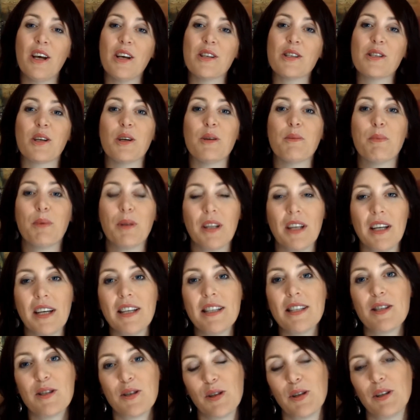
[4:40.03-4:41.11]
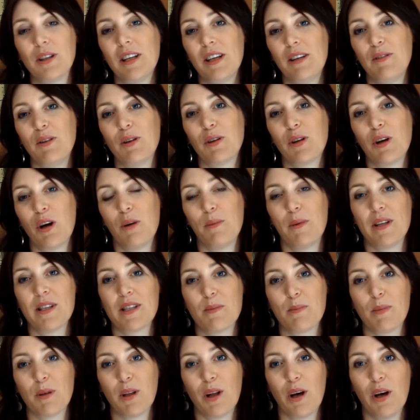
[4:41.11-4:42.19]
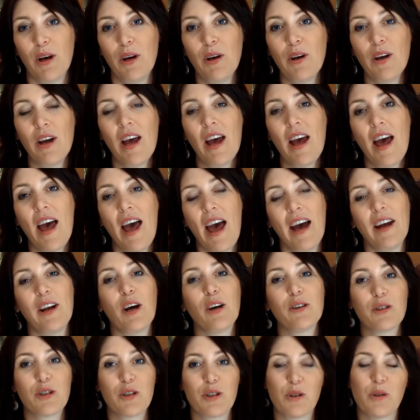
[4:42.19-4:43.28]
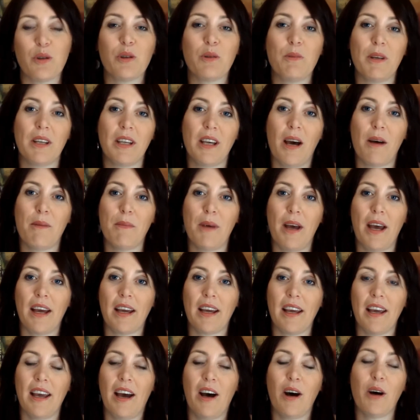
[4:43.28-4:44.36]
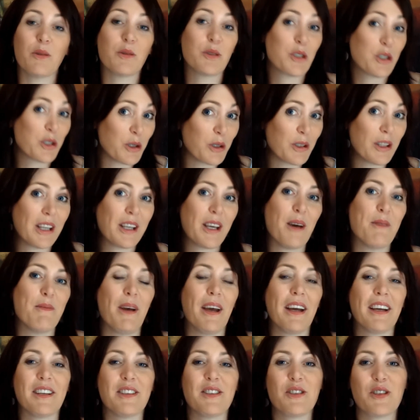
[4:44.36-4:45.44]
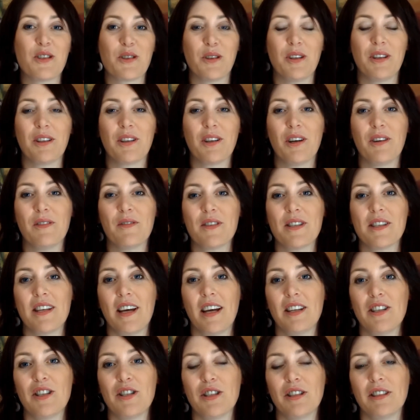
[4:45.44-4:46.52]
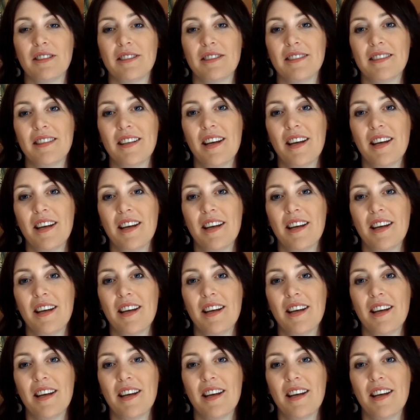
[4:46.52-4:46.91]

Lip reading: So please do leave your comments below, and I will surely come back and join the conversation.